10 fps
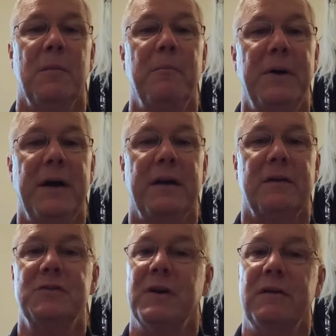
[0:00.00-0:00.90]
But
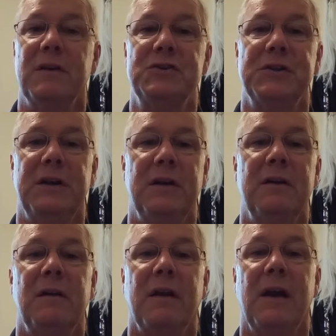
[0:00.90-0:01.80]
transitioning
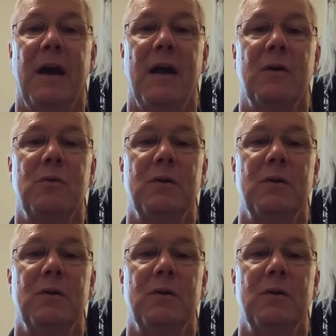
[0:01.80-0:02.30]
into the chaotic